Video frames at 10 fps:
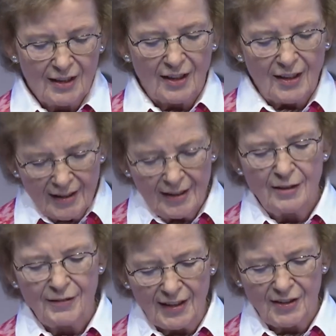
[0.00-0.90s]
that any
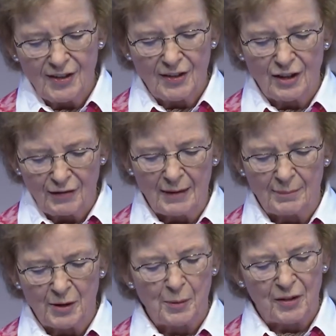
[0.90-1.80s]
advances in
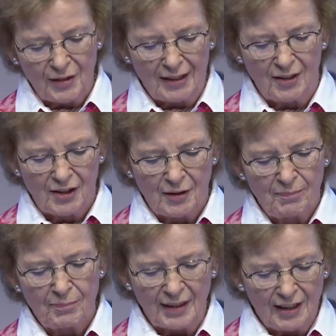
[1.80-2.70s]
development were threatened
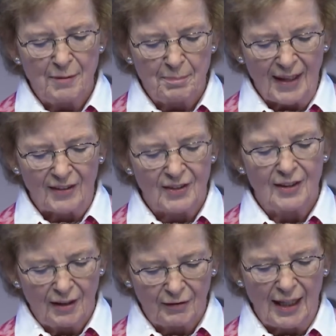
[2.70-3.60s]
by the impacts
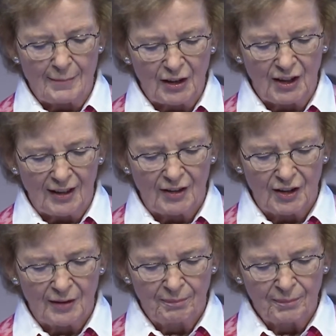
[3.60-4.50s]
of climate
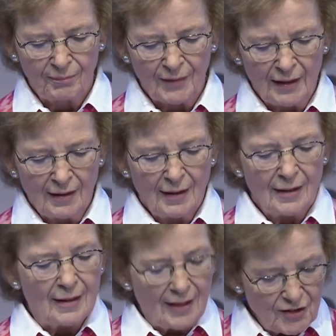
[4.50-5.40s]
change.
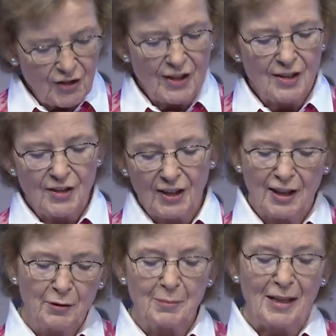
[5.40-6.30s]
Last year,
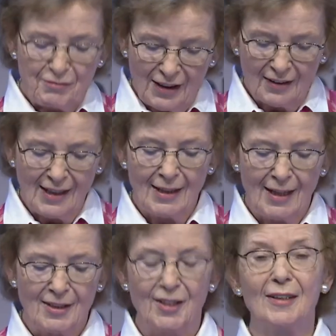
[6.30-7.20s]
together with my fellow
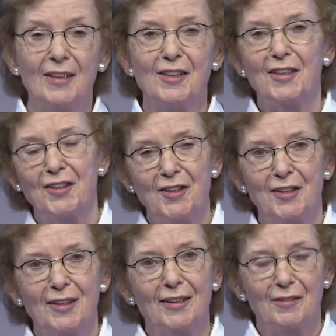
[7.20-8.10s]
elder and dear
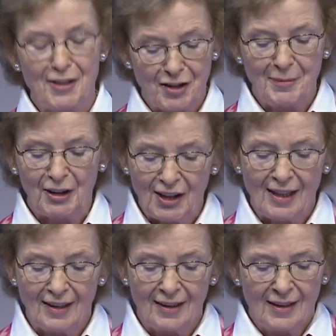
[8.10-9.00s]
sister, Graca
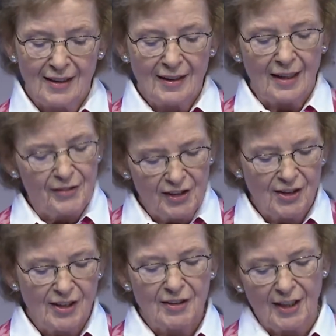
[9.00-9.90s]
Machel, I
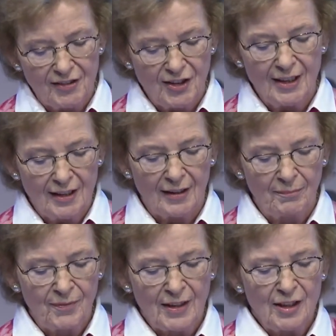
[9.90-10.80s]
visited Tanzania
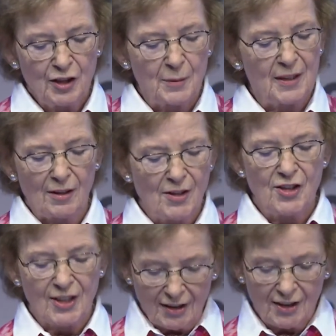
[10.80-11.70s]
to
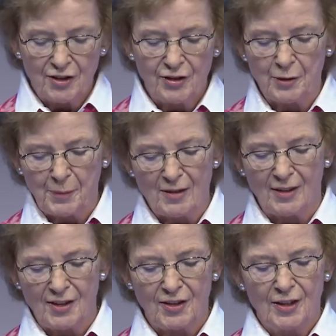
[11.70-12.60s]
encourage that country's
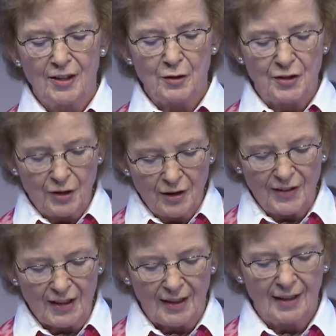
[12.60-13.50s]
progress towards
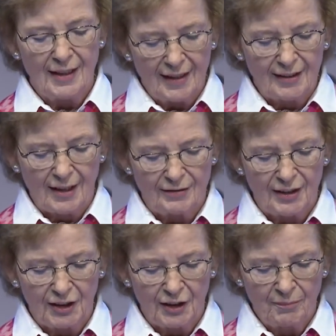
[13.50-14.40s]
universal health
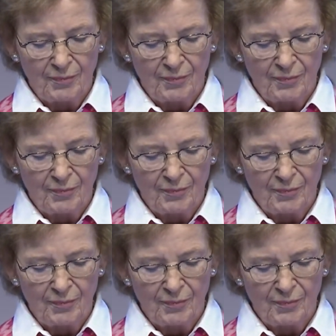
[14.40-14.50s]
coverage.